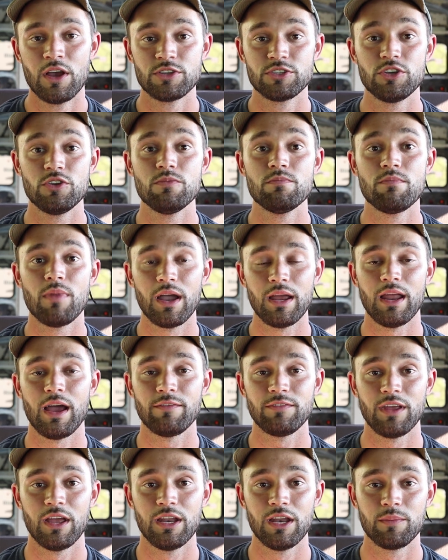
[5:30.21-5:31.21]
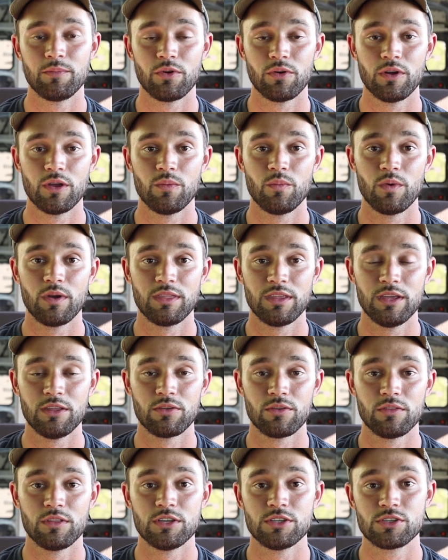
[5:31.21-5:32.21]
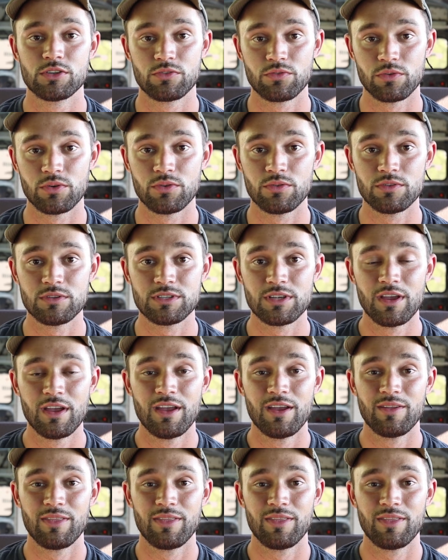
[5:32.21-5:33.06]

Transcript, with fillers: so you might have to end up going with either the screws